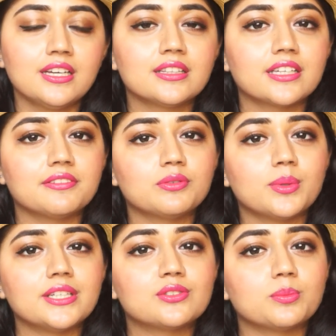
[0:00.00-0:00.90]
The
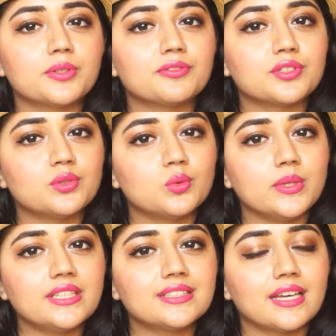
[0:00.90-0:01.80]
giveaway is open for 2
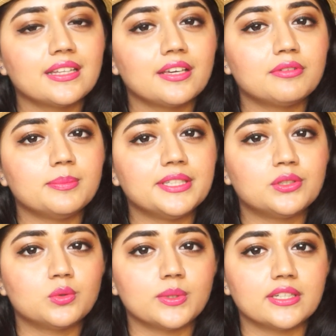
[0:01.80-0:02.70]
weeks and there will be
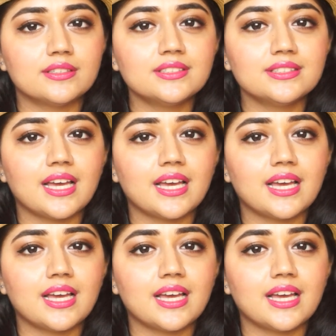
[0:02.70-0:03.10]
two winners.